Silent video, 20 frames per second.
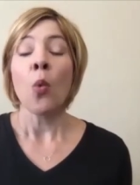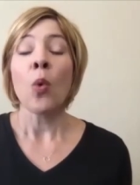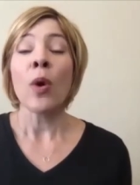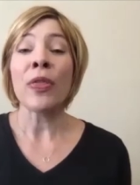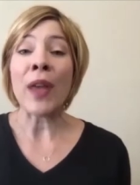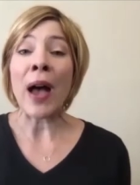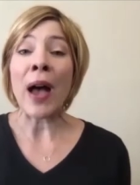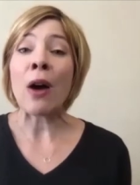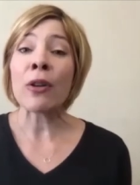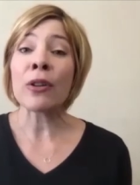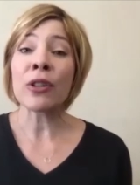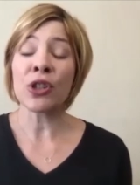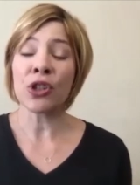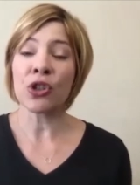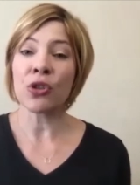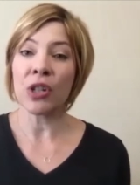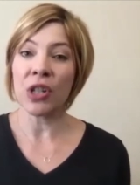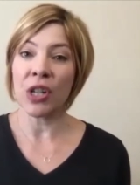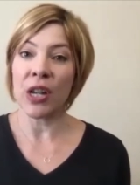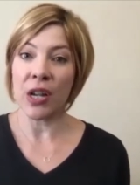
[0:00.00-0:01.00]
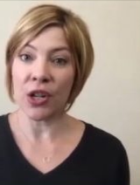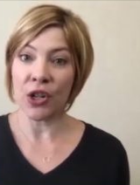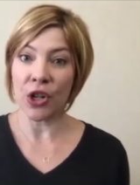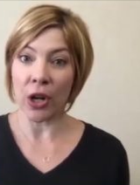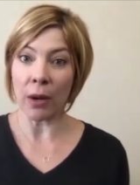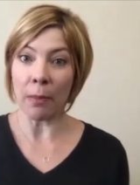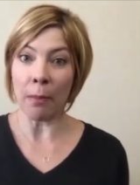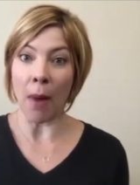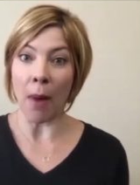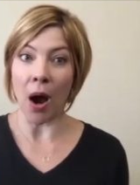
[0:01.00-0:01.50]
without a
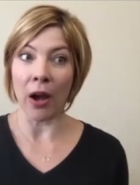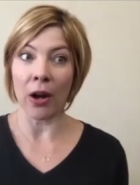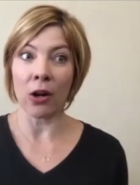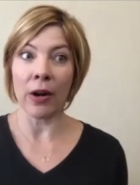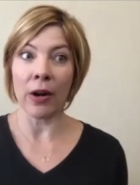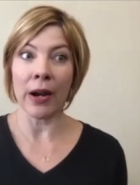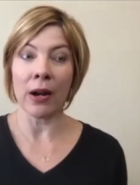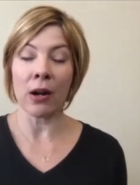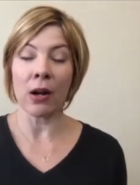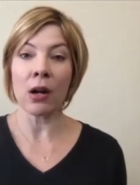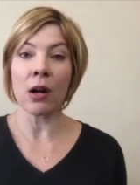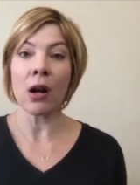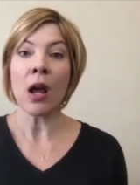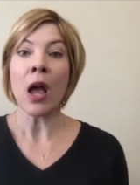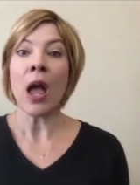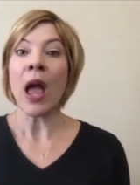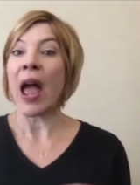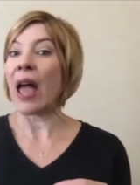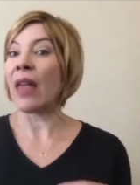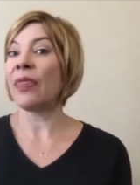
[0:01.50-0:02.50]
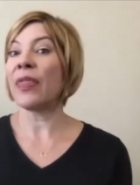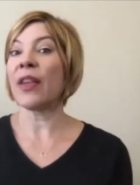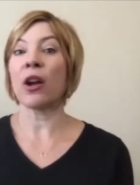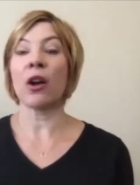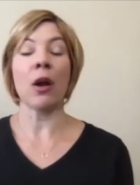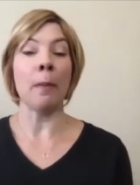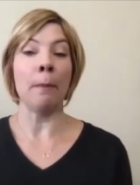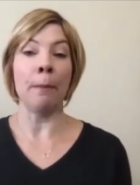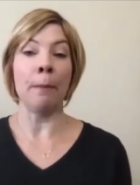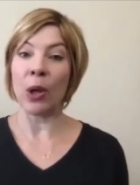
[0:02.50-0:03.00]
strategic moderator and
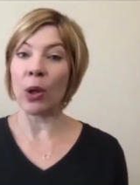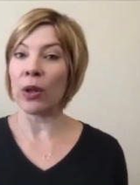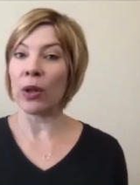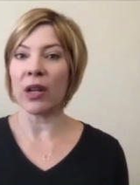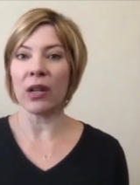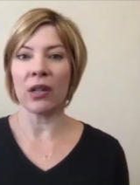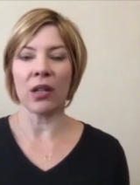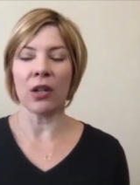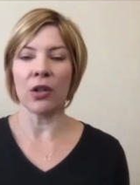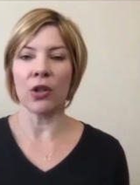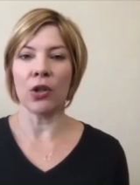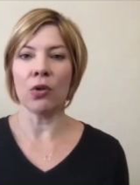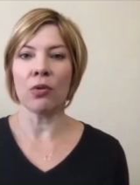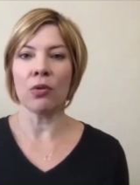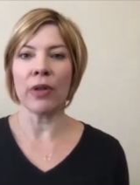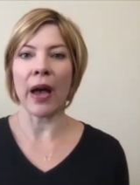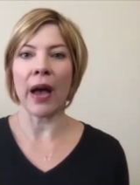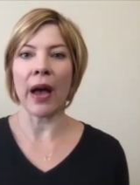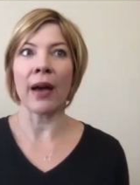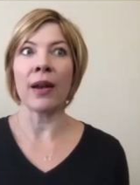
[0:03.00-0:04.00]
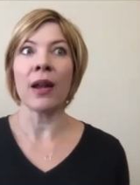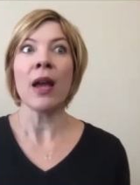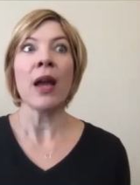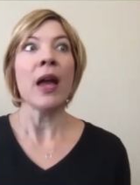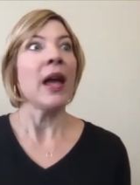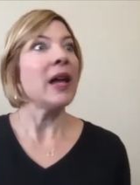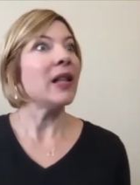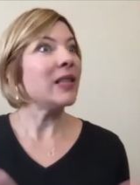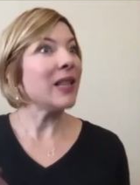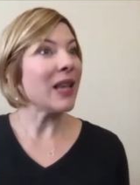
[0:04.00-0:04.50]
their ability to do that
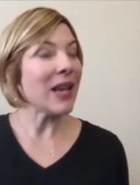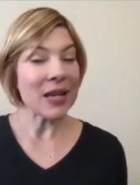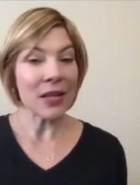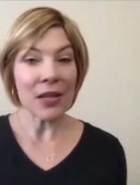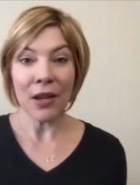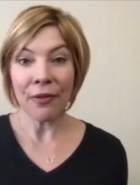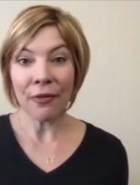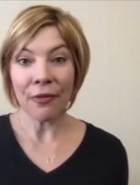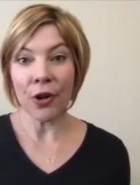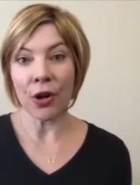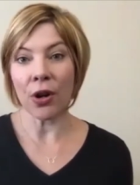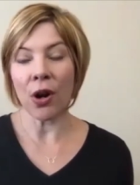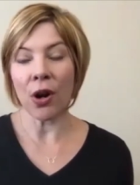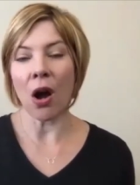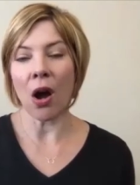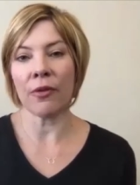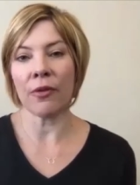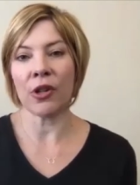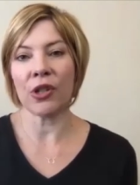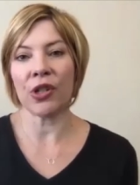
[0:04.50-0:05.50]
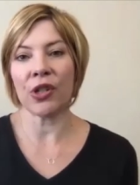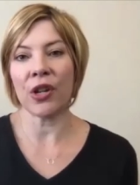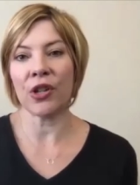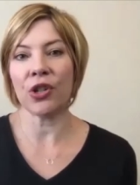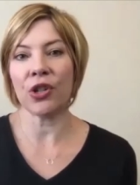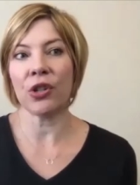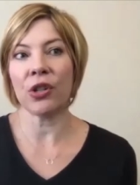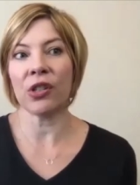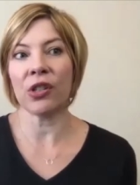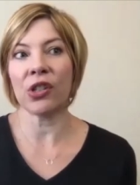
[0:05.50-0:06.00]
it's easy for your
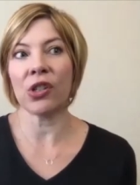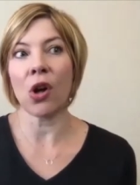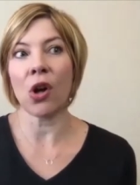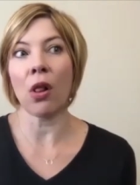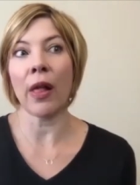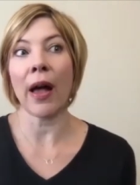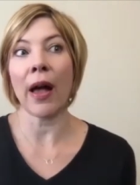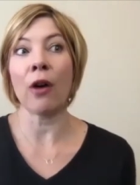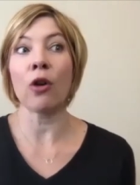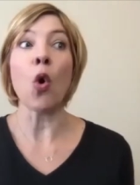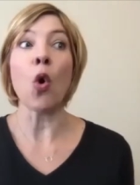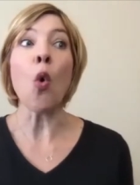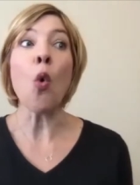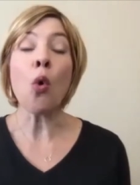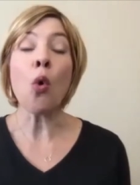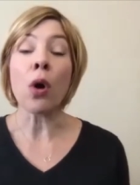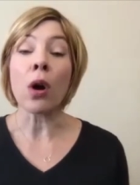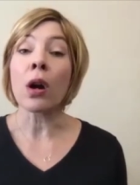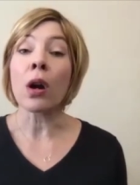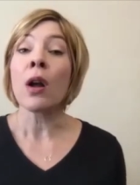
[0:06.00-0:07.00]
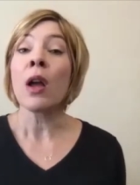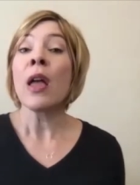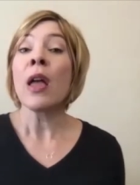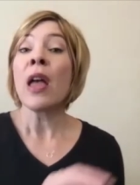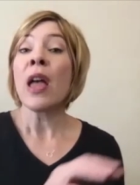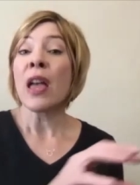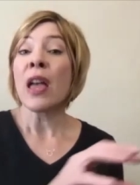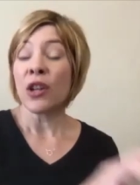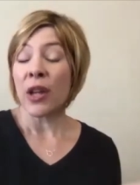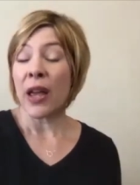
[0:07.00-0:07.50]
conversation to stall out or
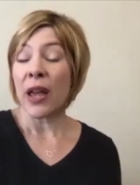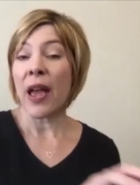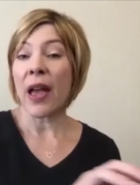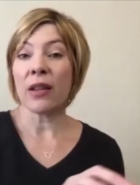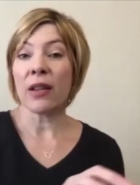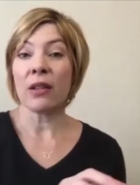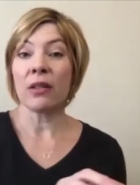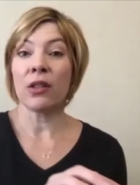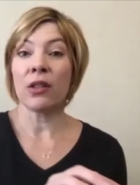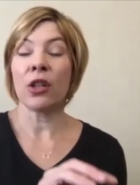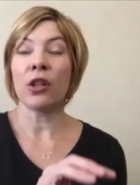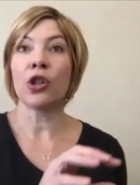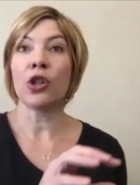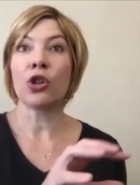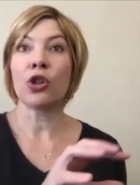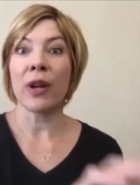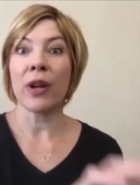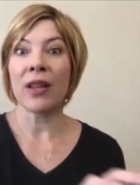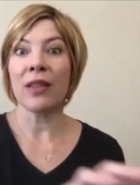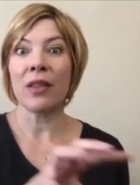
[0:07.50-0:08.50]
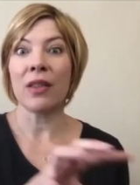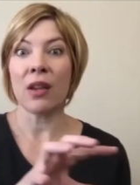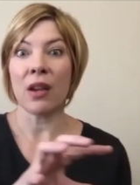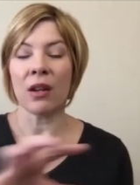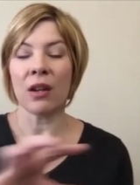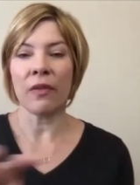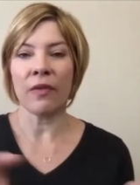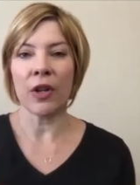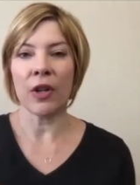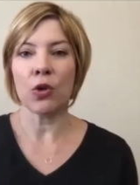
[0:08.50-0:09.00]
to treat the
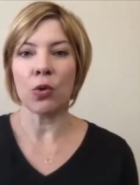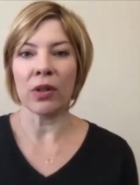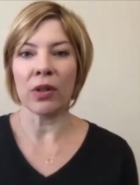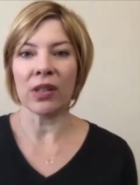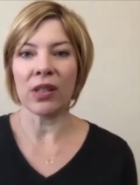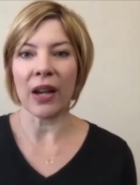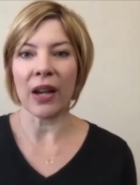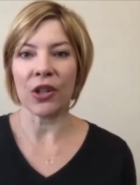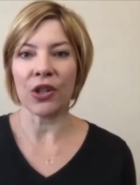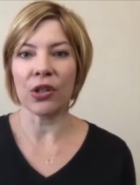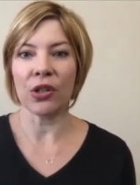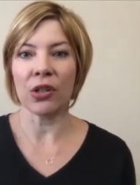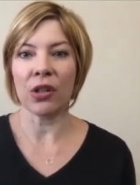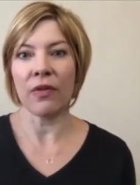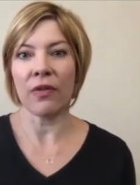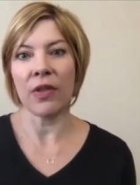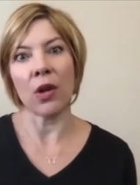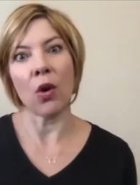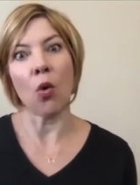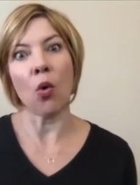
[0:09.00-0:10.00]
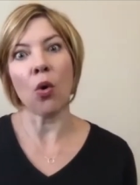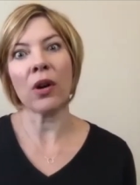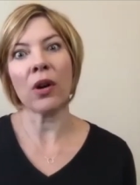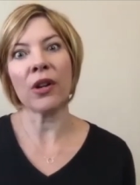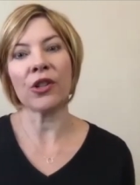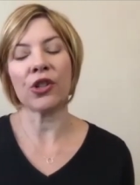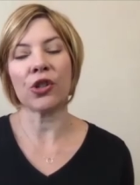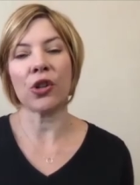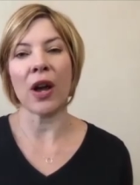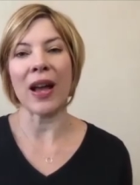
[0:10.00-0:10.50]
individual sections of the
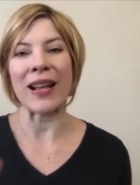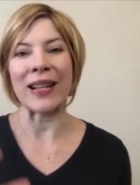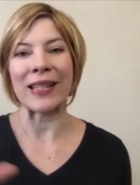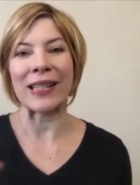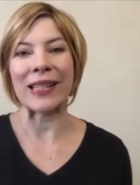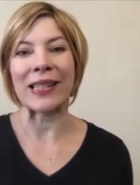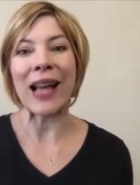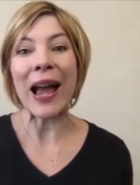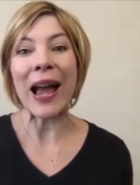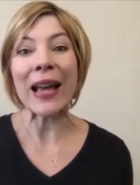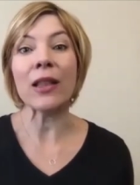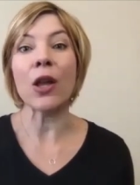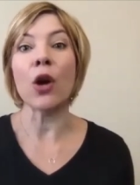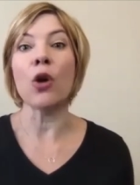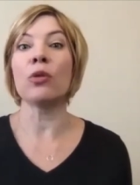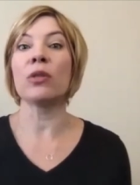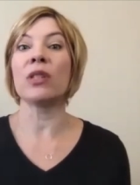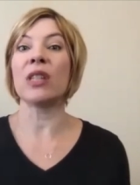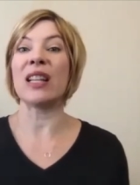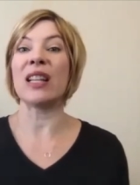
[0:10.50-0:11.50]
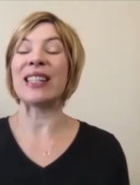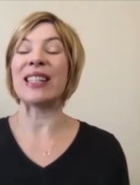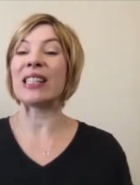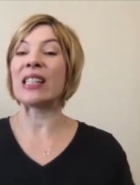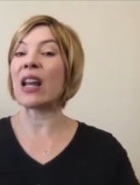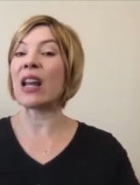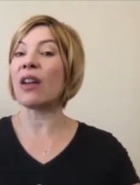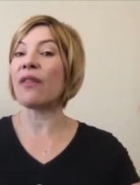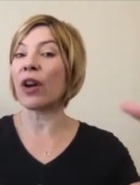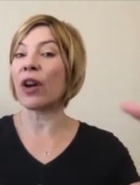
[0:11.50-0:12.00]
orchestra as silos
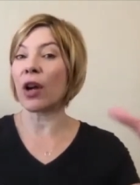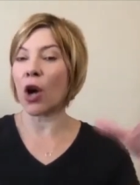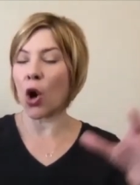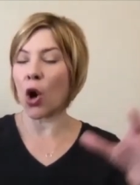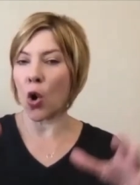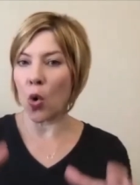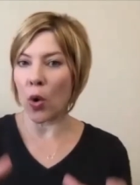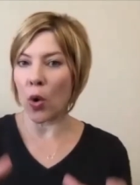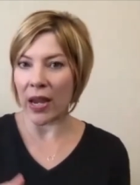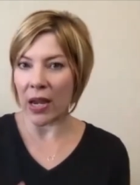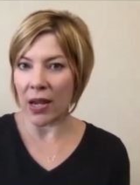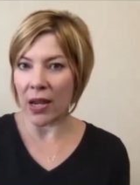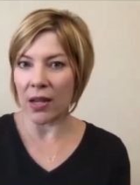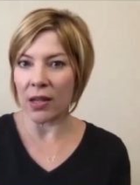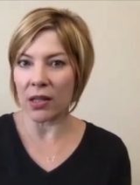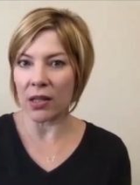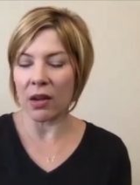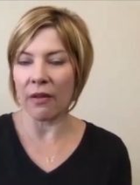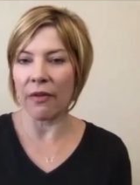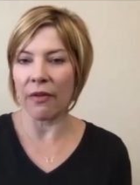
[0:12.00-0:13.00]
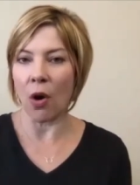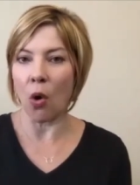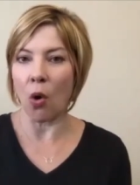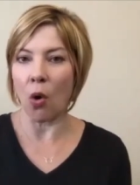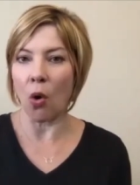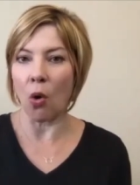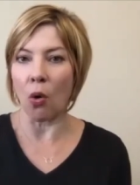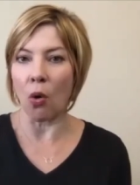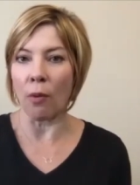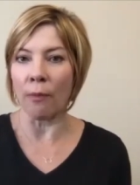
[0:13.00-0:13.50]
instead of a cohesive
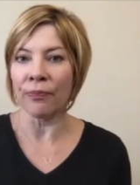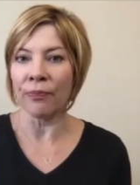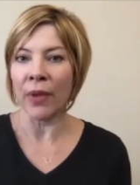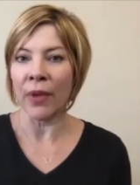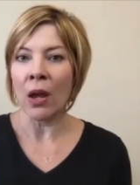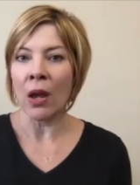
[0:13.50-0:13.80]
whole.